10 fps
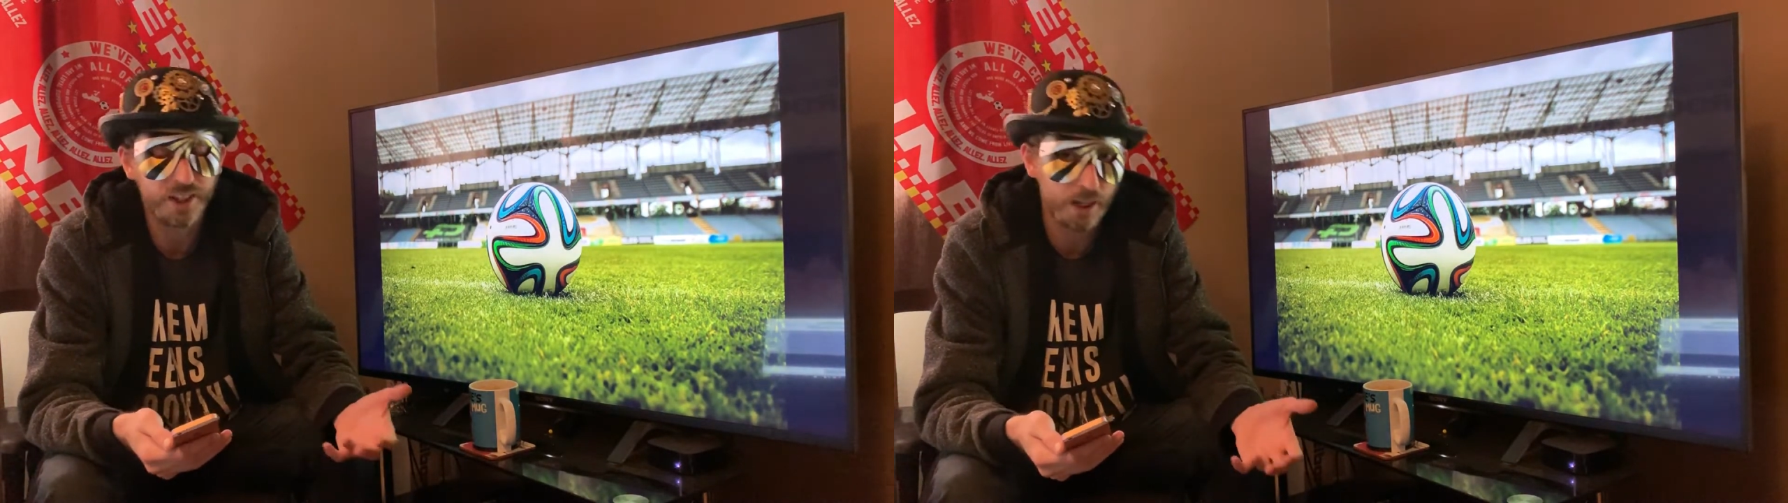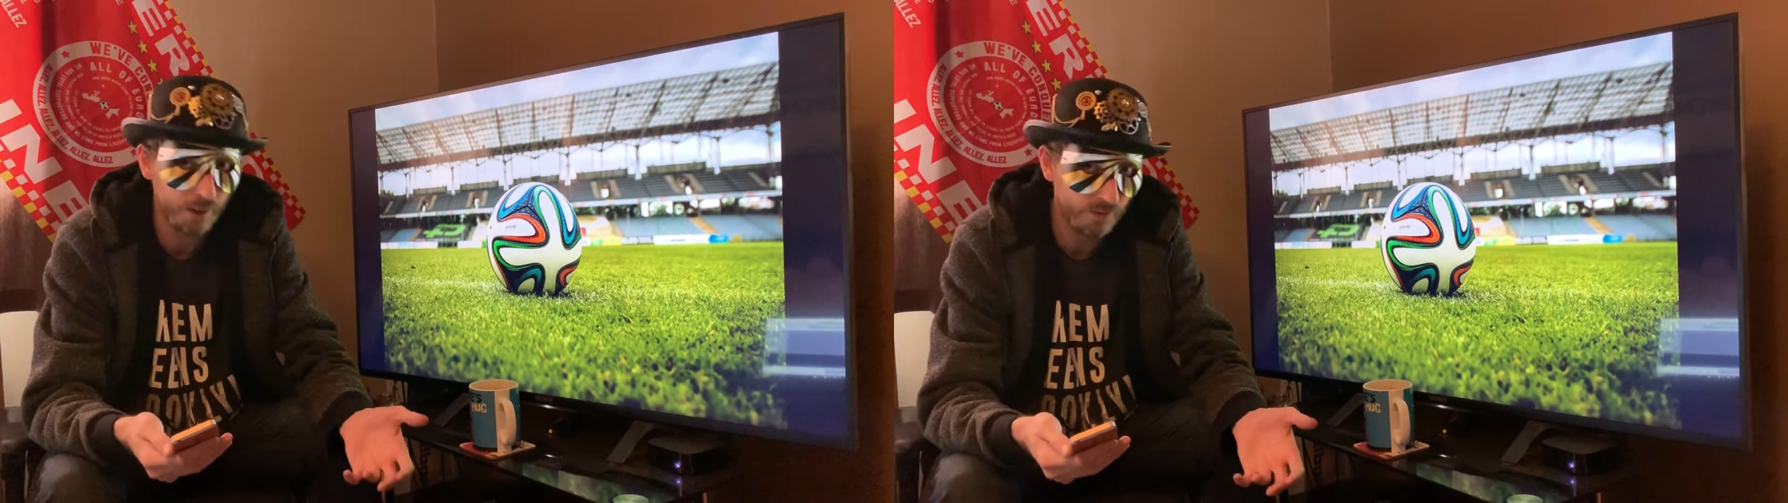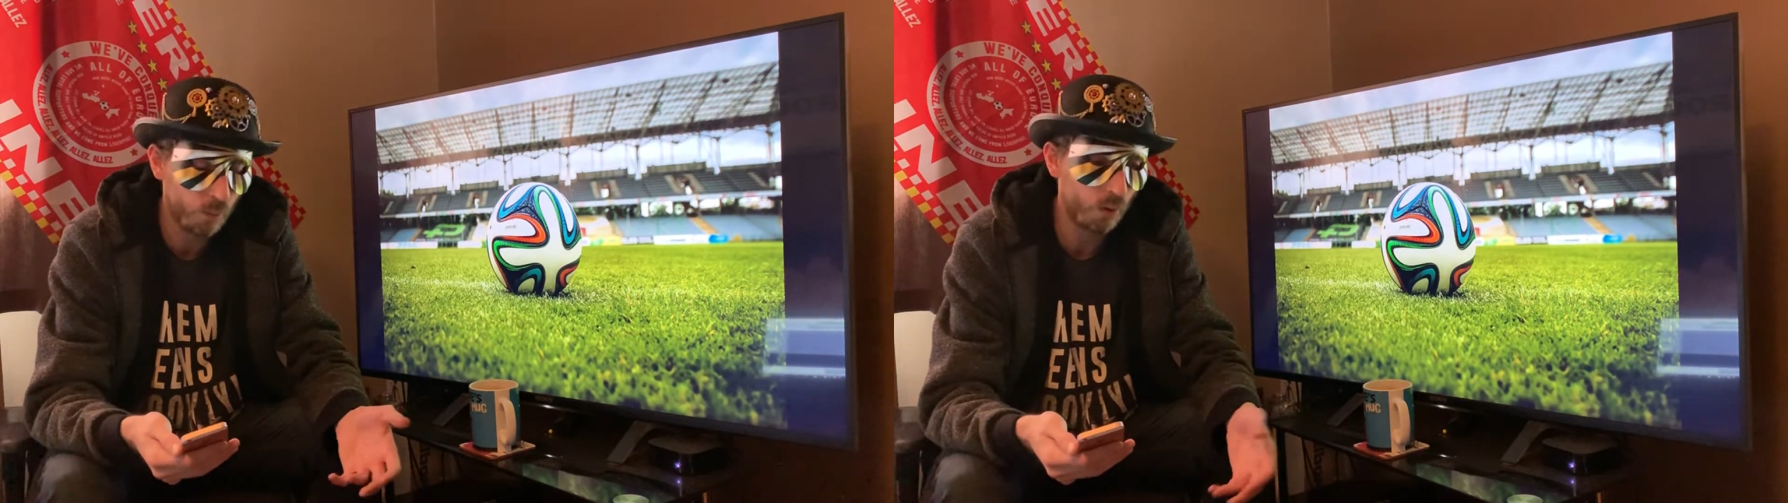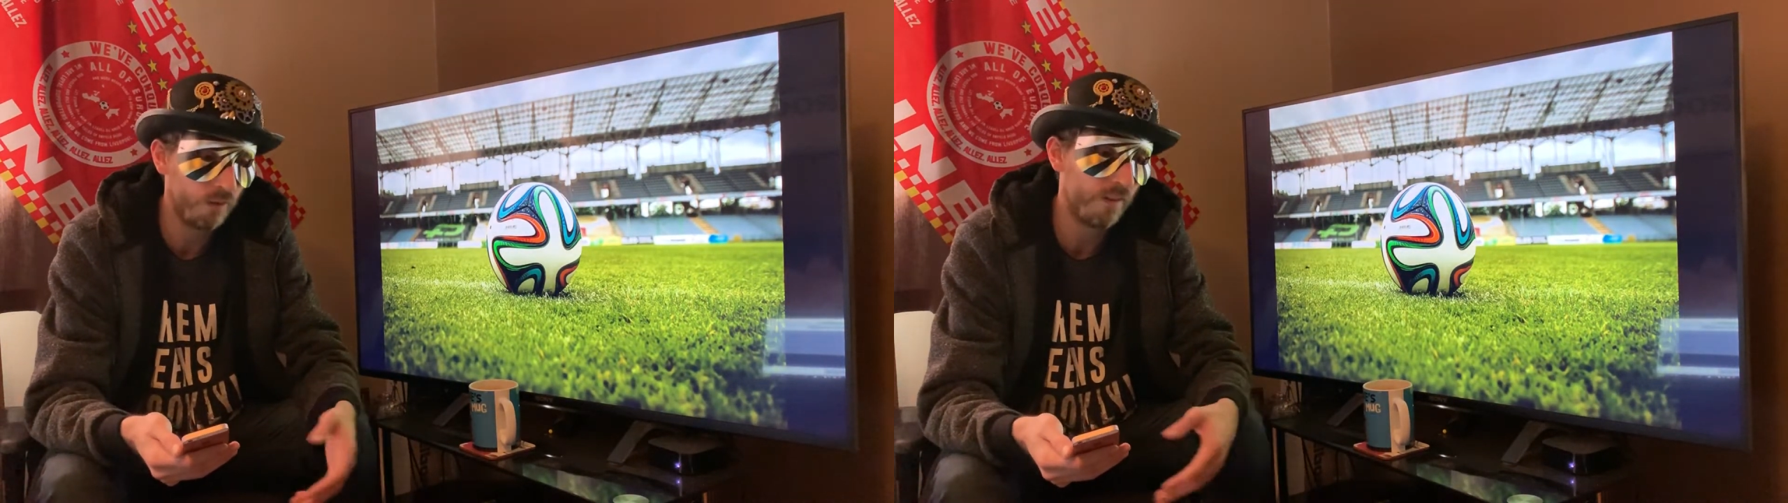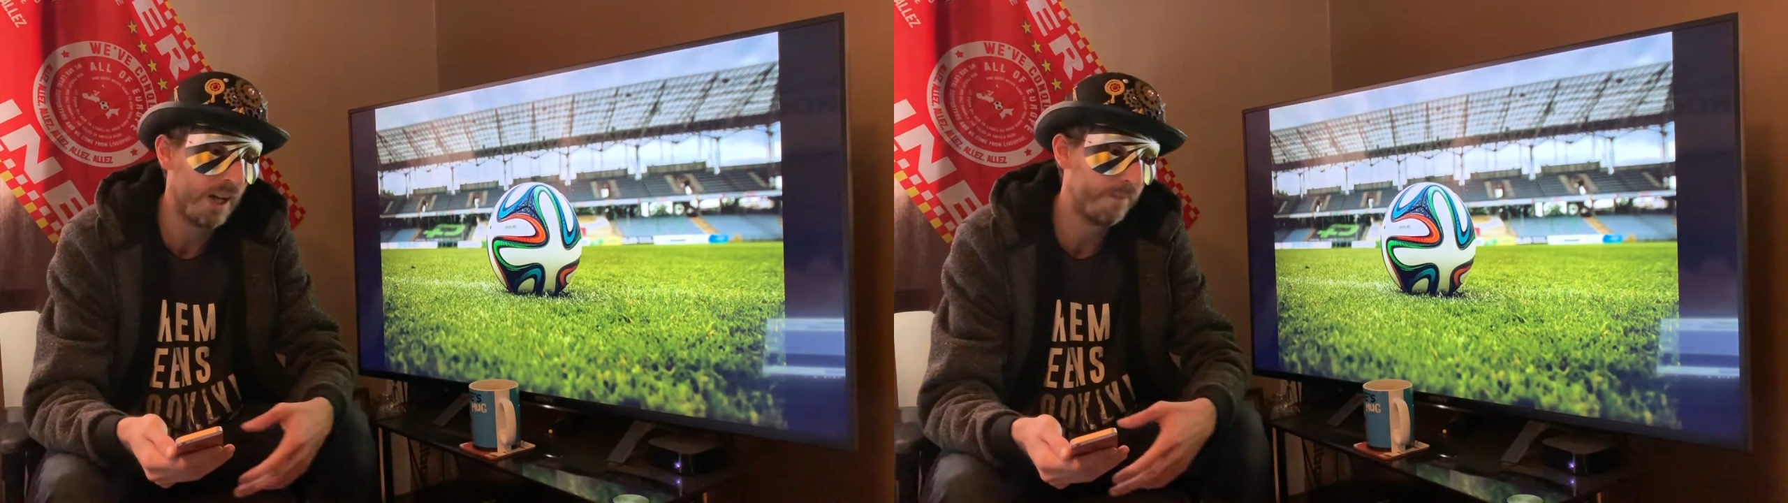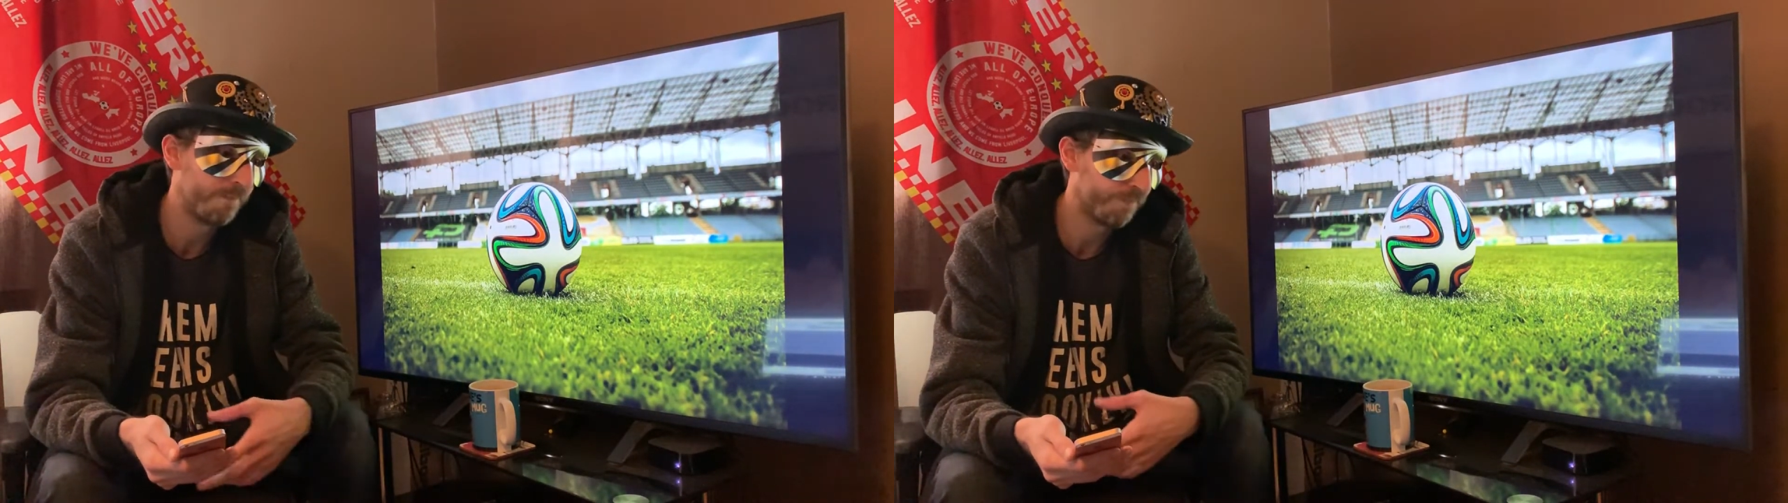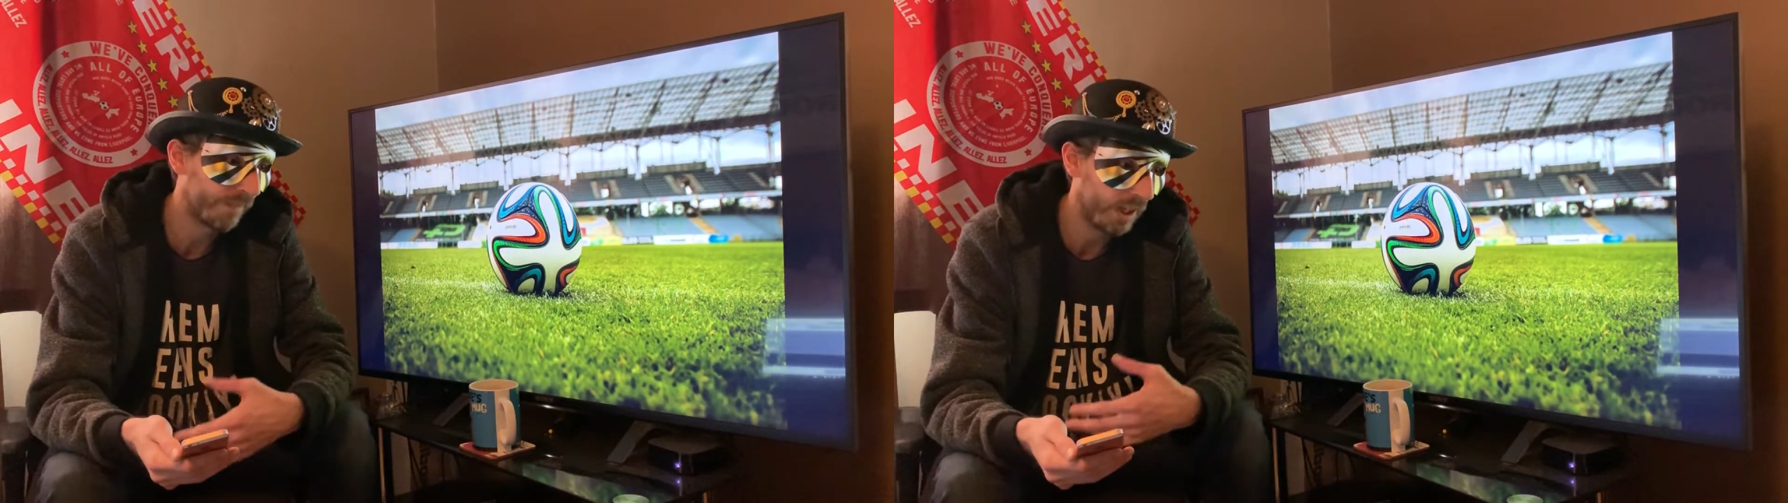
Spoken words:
but then I'm a Liverpool fan